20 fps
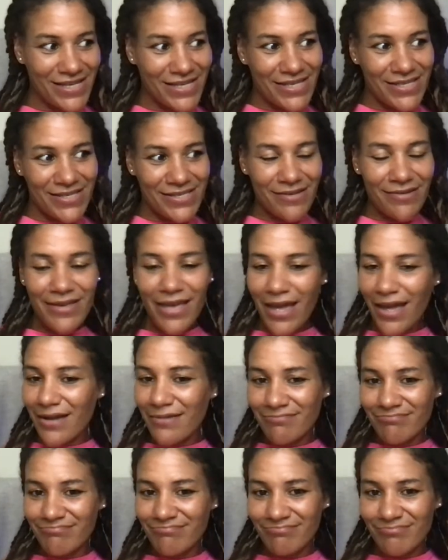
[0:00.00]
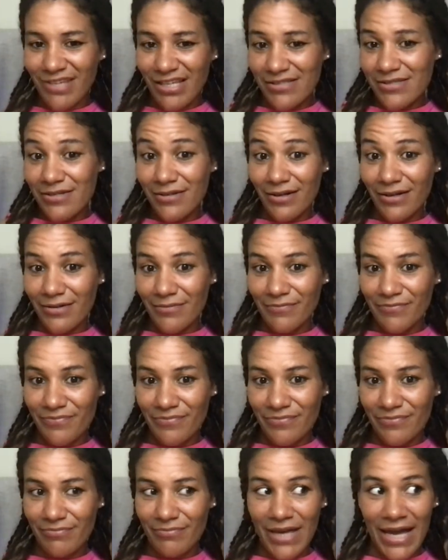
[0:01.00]
So yeah, it's good.
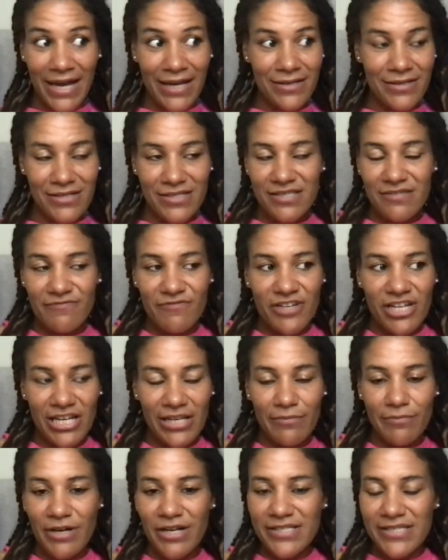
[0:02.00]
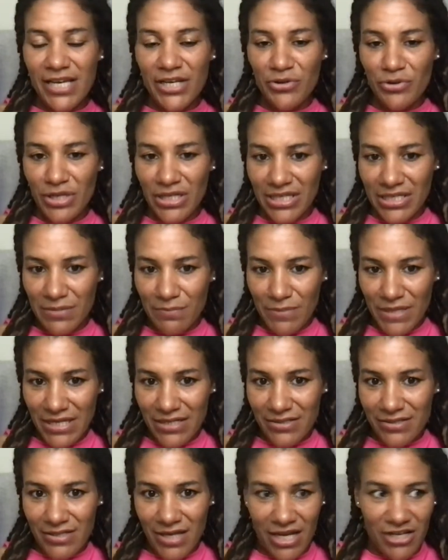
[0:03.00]
And it's really because I don't eat
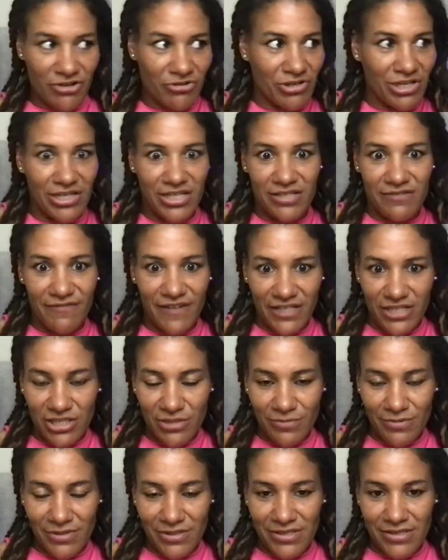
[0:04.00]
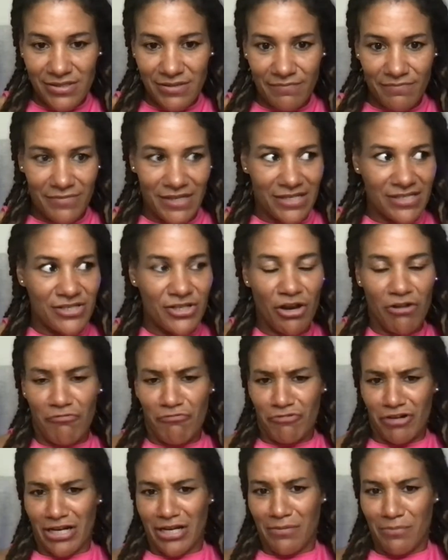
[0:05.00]
meat. I only eat vegetables there's not
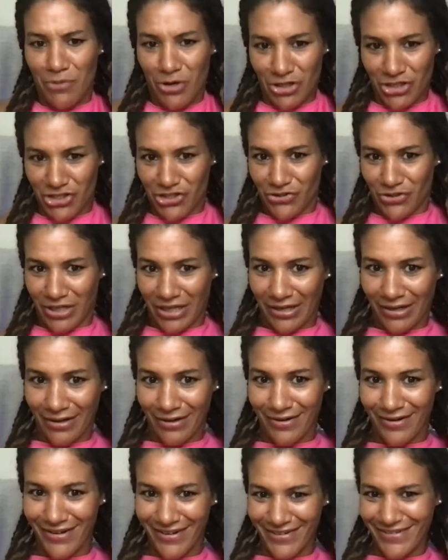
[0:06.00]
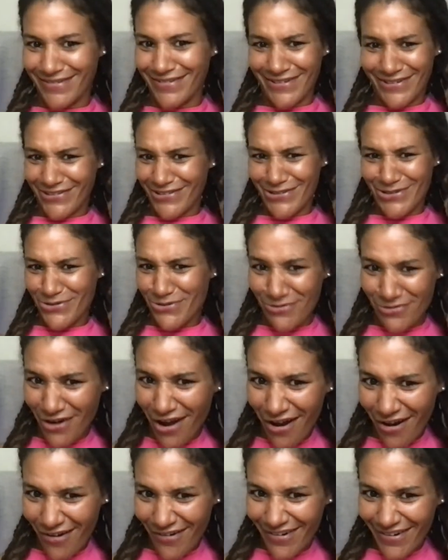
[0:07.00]
really much you can you know do
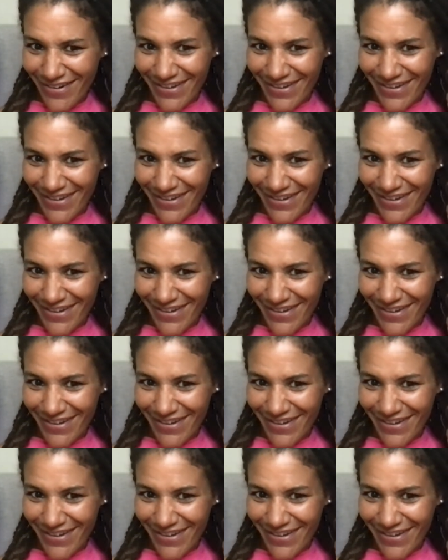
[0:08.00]
wrong